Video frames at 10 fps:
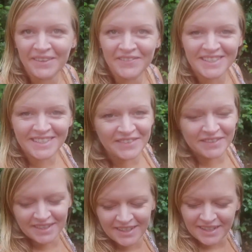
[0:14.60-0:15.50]
waiting for
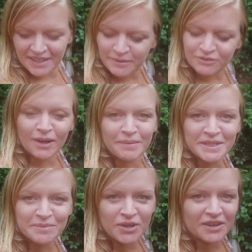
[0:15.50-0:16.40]
Stephen. He's grabbing
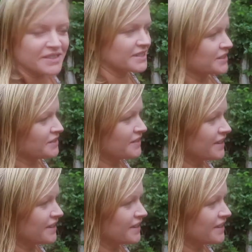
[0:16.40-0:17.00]
some breakfast stuff.